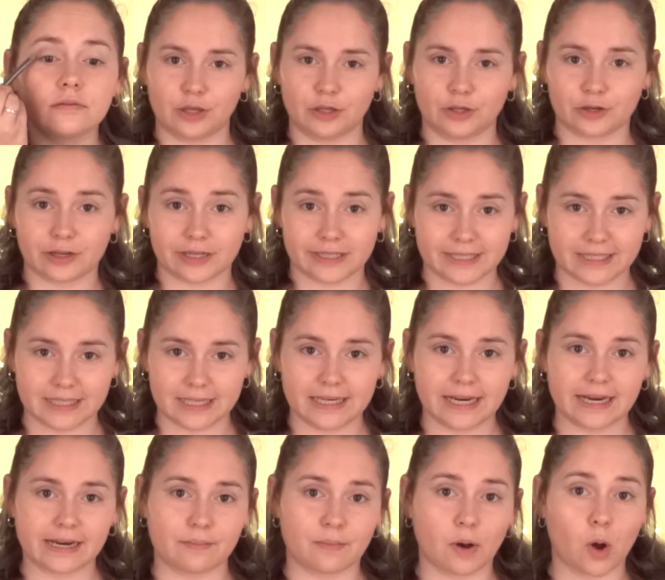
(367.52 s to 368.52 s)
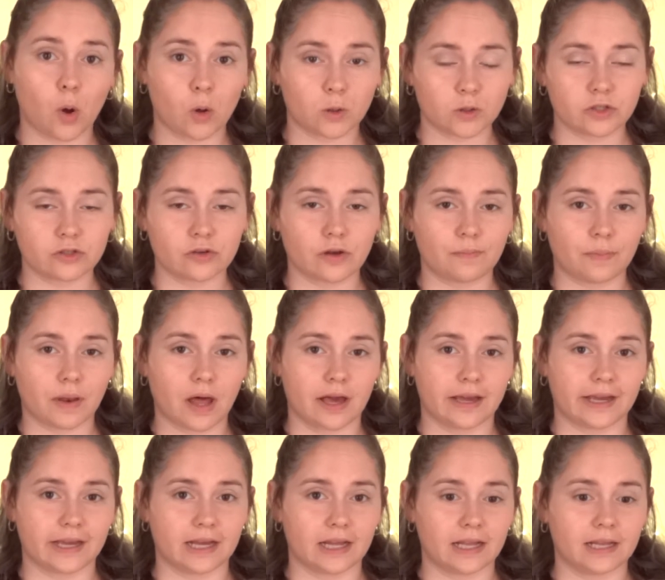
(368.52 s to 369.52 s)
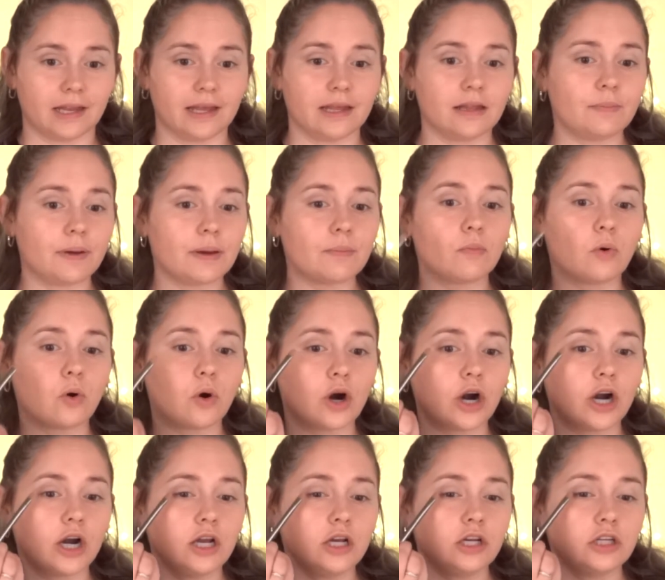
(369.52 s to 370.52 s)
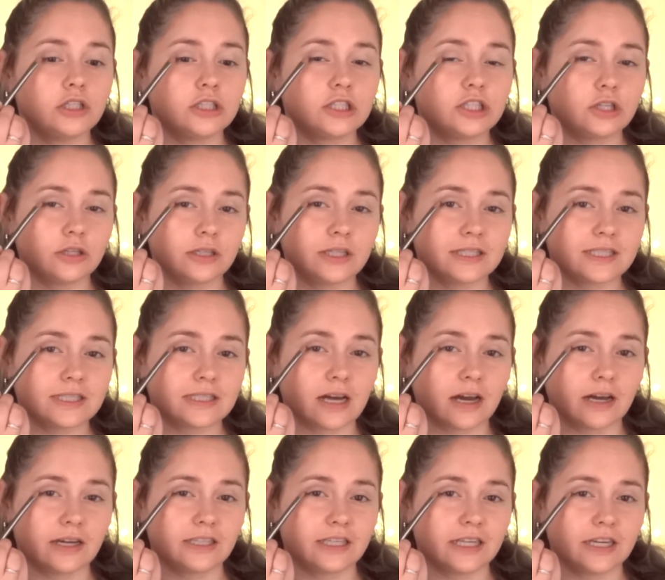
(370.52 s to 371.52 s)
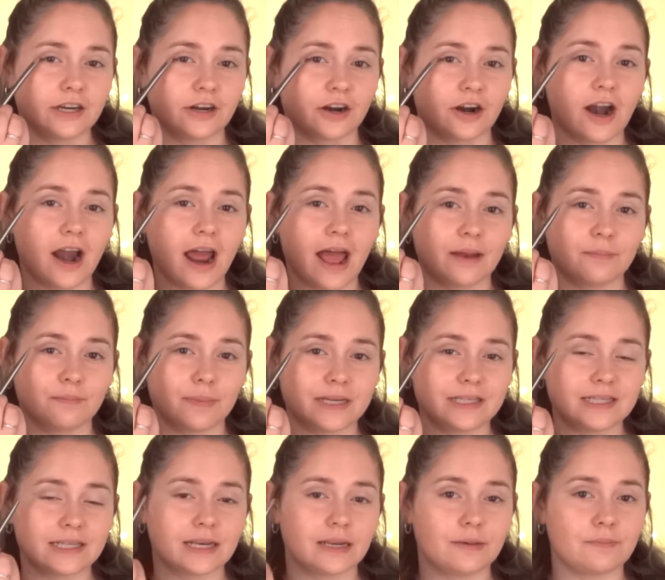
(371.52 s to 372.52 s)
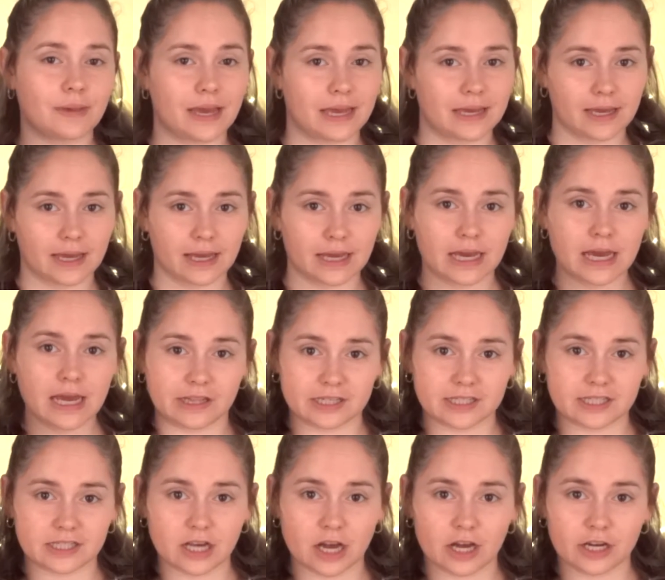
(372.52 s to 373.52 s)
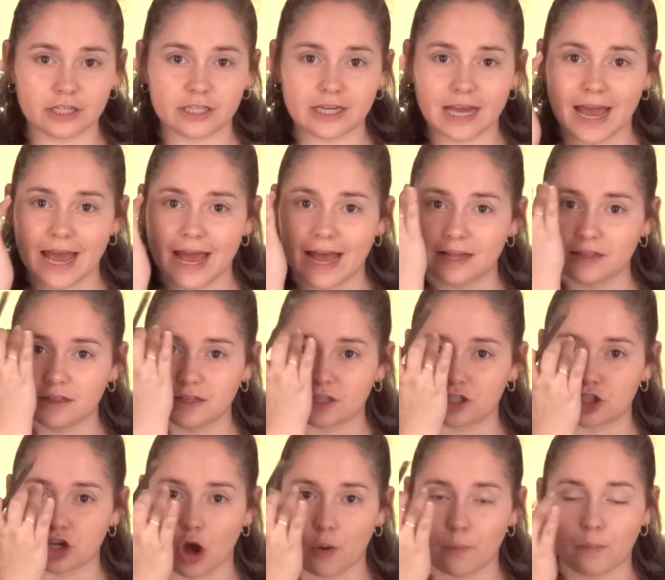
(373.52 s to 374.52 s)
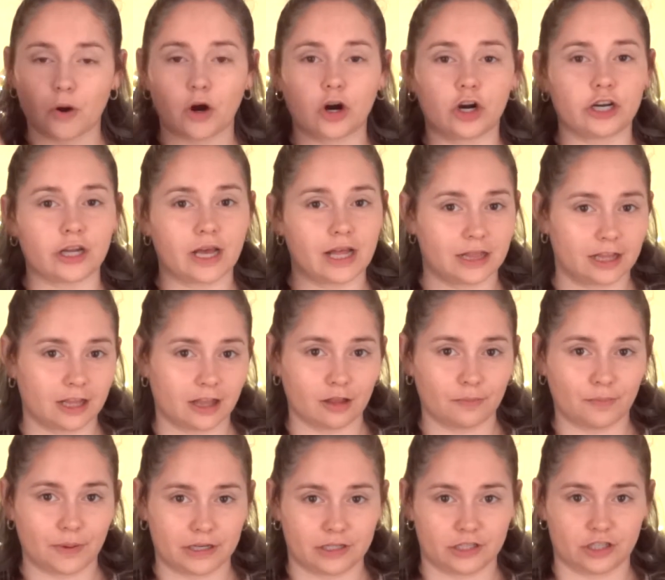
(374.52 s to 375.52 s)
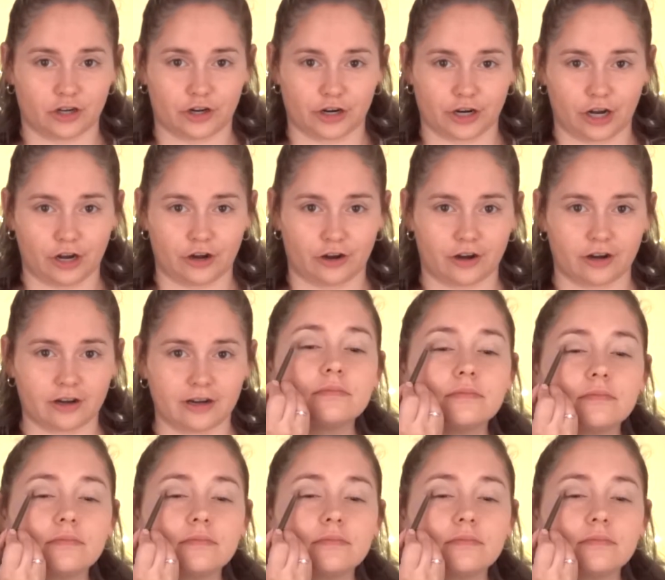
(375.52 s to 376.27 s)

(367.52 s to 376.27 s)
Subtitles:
You can see that I'm also applying a little bit more to the side here and basically making the side and the top part a little bit darker.